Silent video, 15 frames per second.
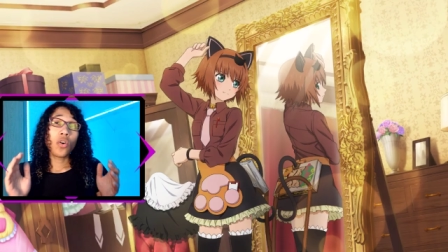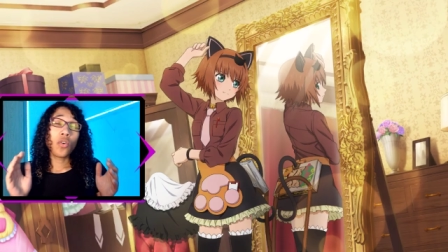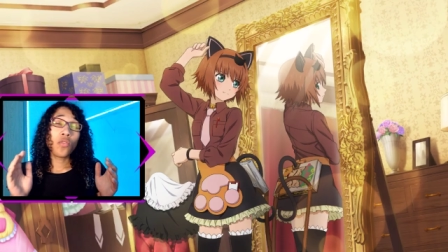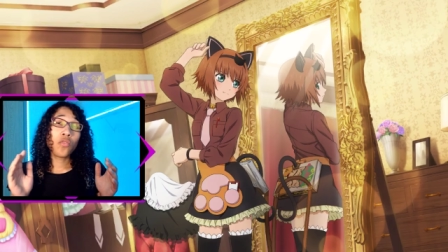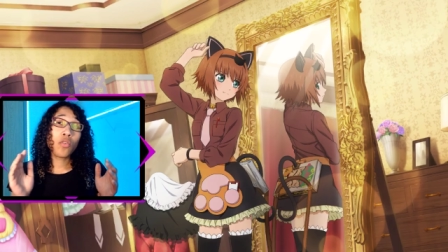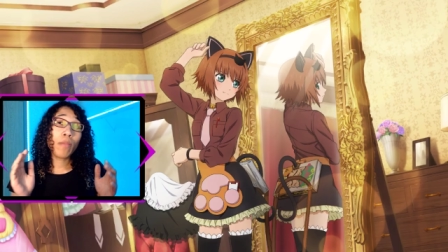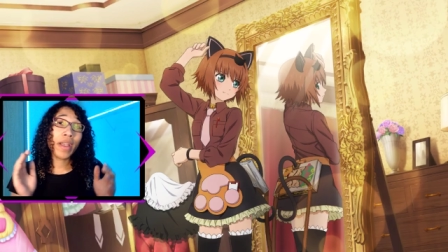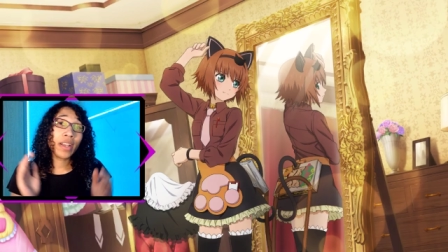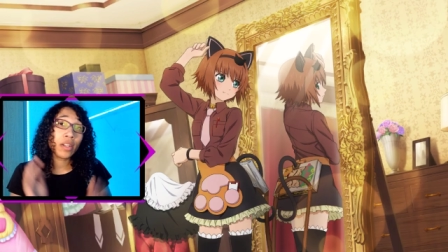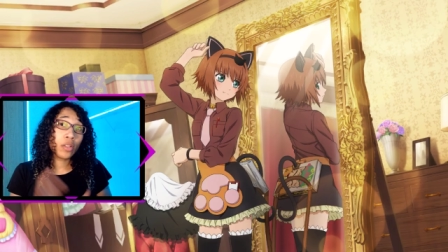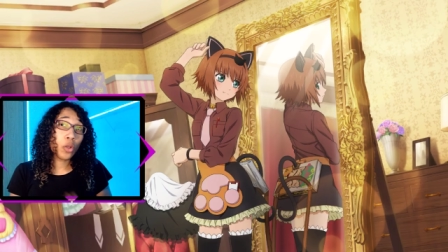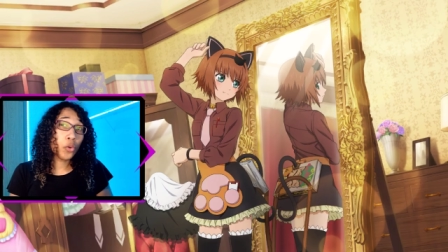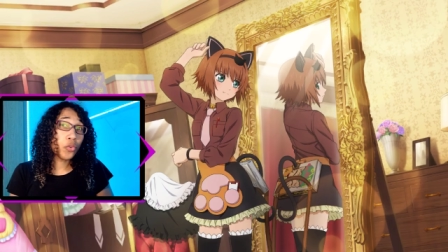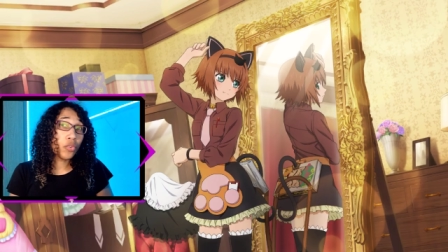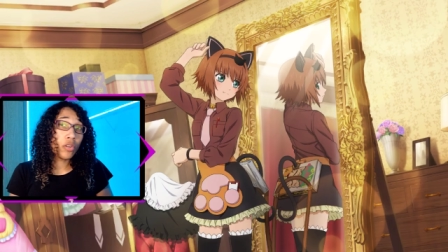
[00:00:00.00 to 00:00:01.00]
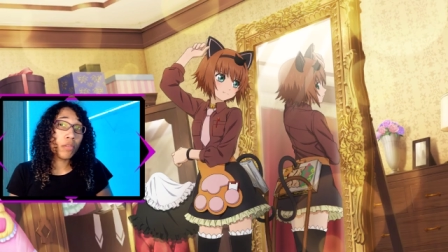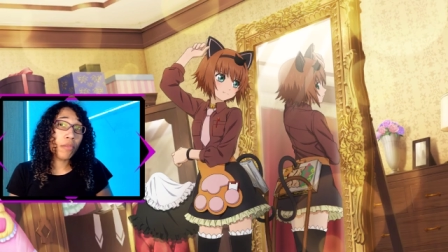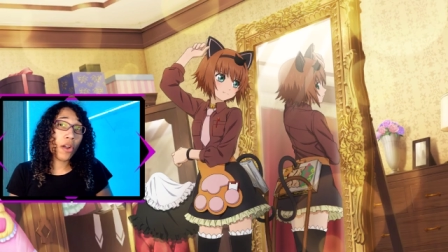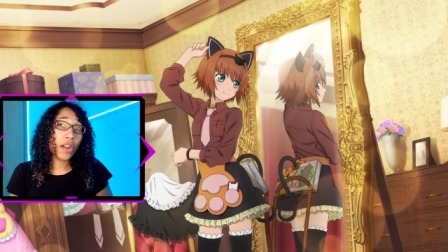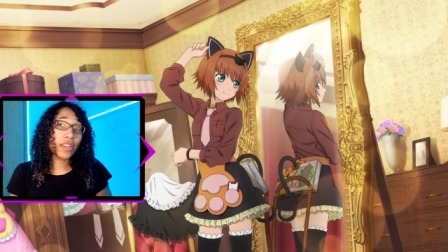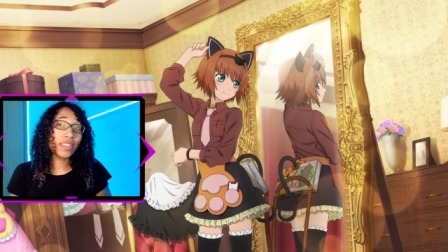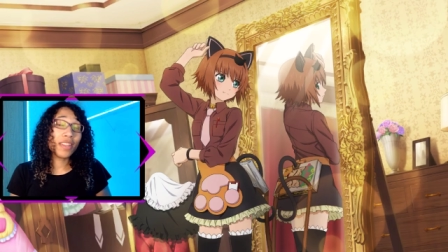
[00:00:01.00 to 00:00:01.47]
For my closing
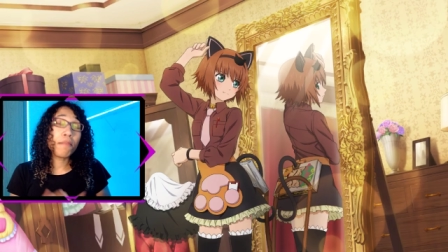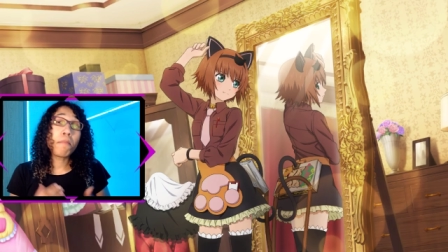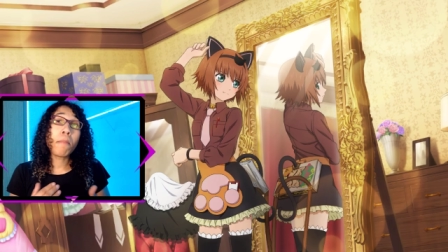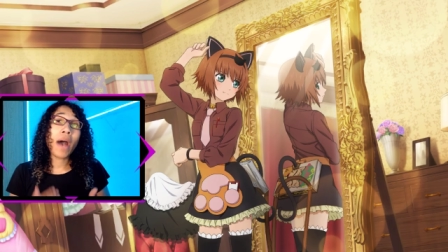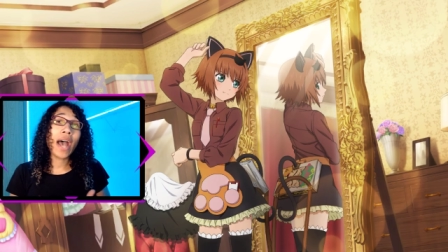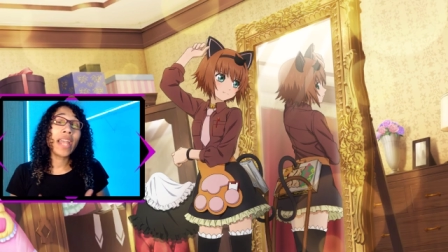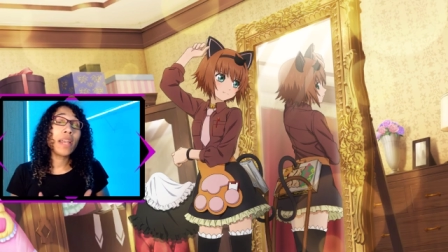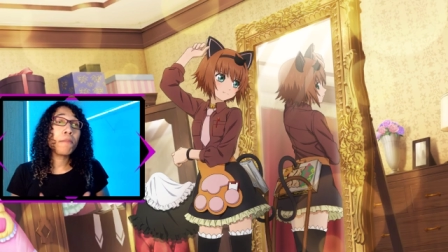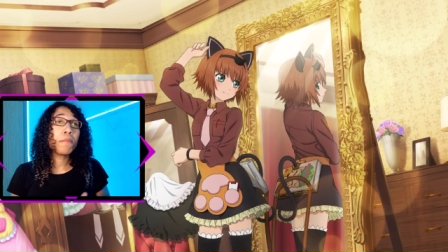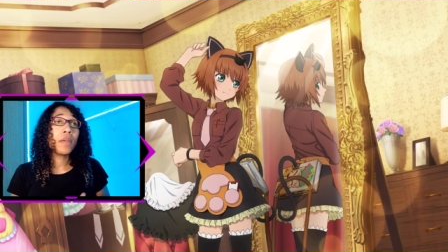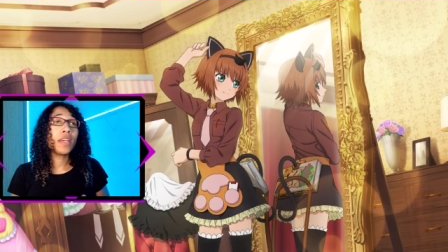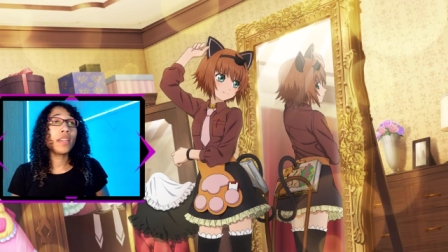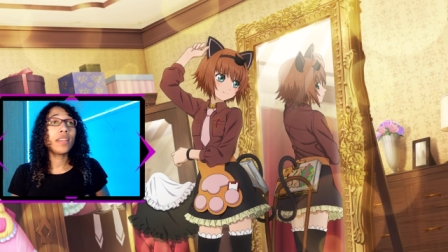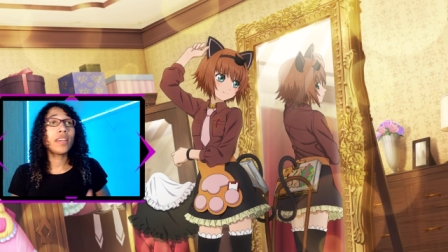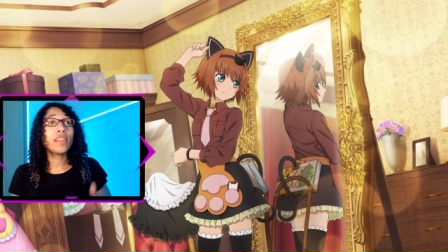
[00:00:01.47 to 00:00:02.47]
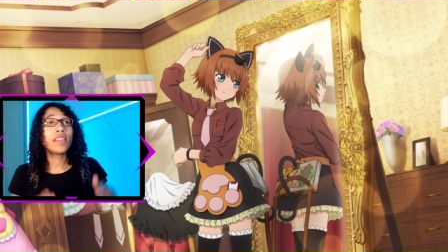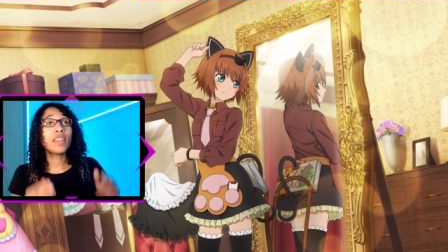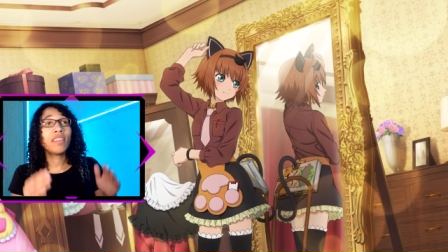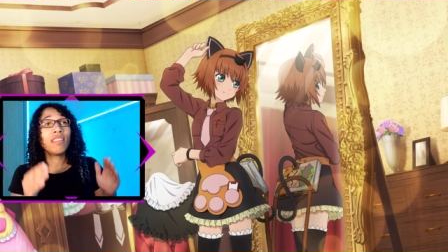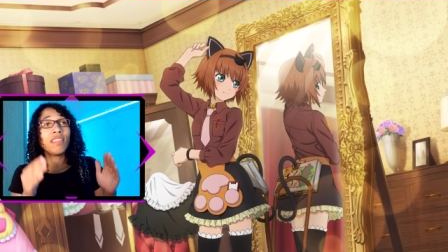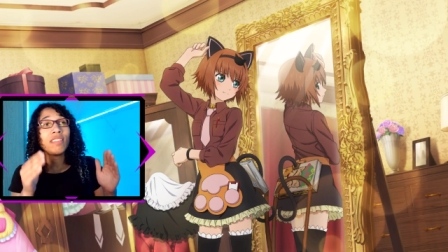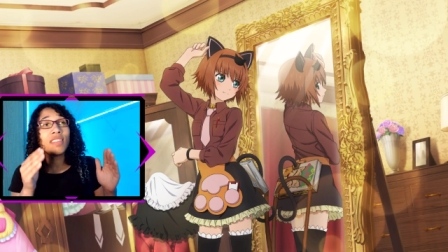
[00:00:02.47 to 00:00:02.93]
remarks, in my opinion,
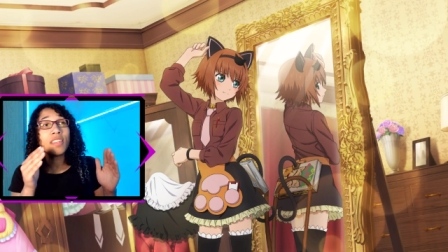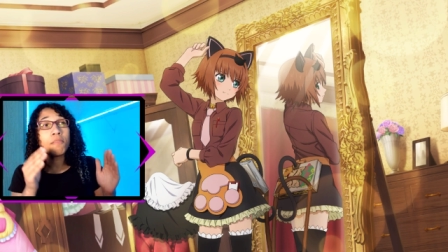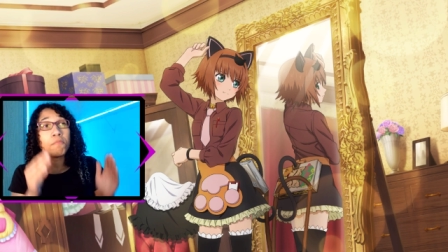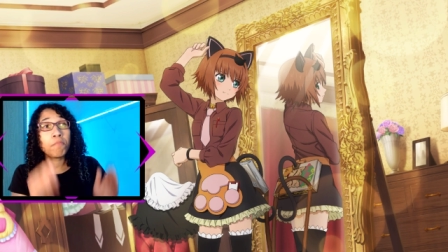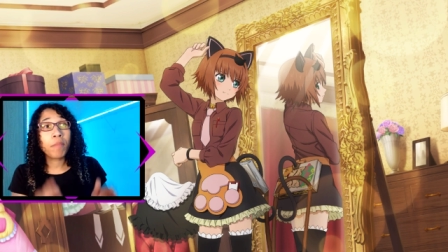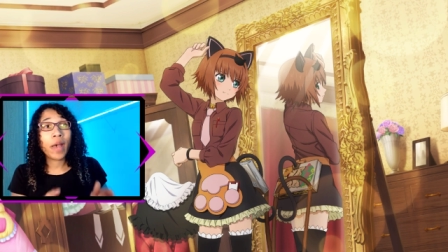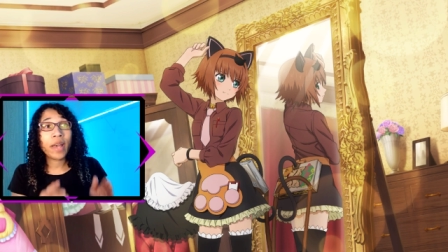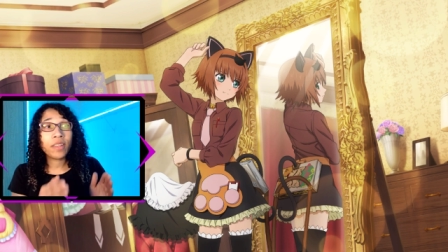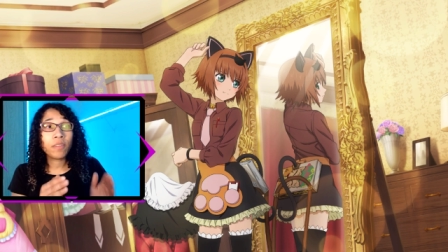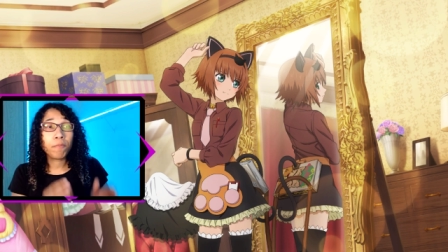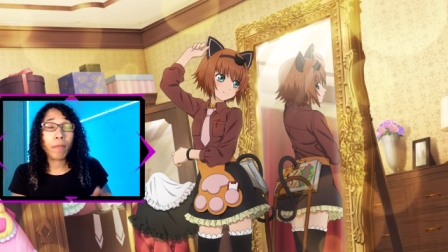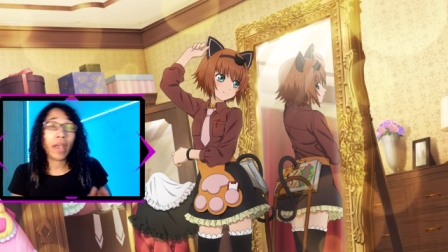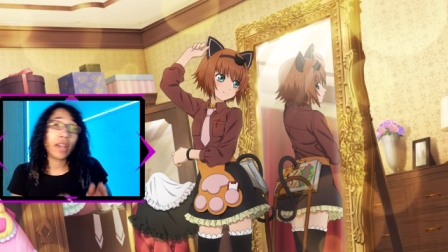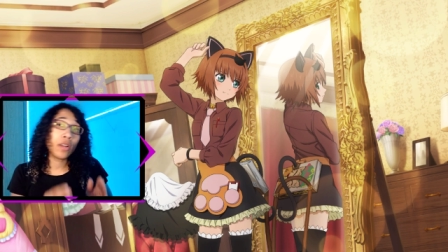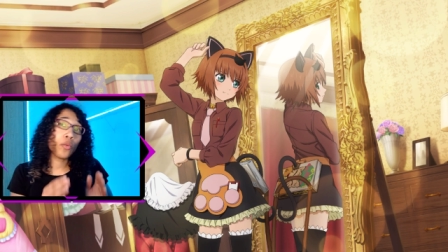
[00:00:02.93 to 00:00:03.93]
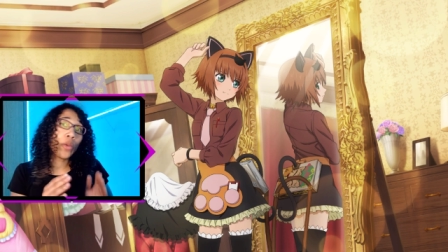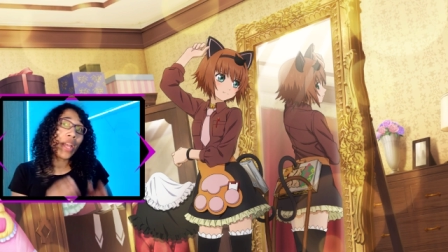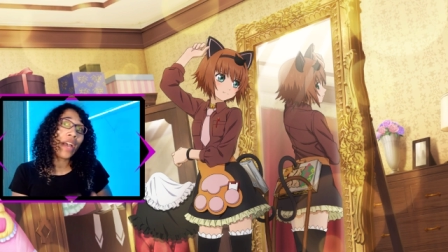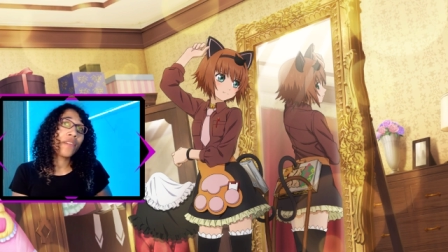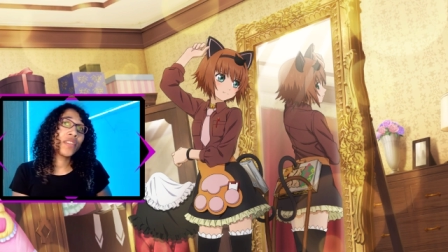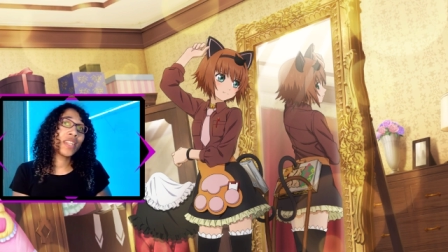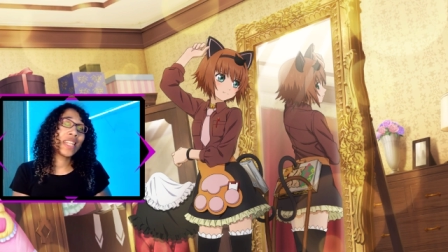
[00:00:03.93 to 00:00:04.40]
this is the best banner we
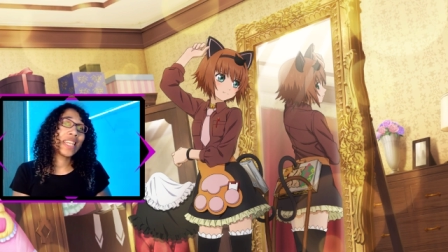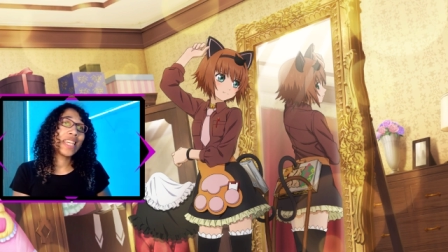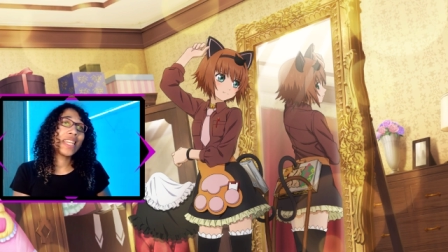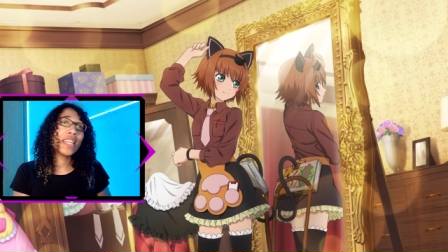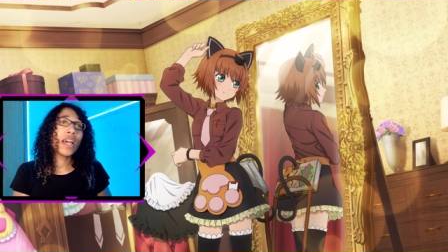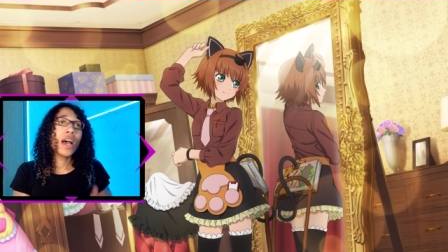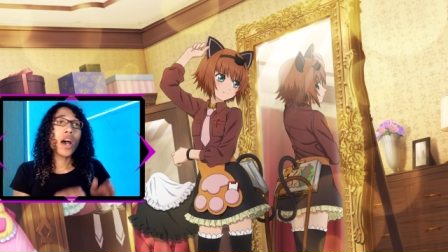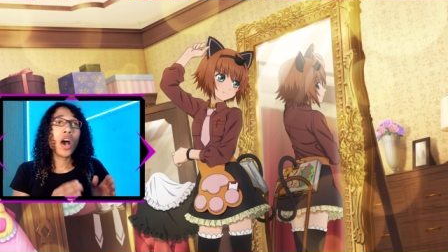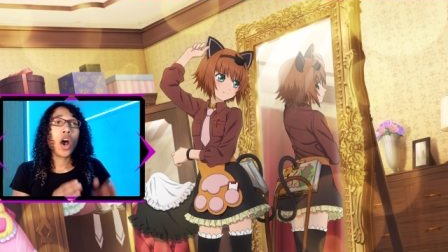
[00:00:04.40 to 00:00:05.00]
have seen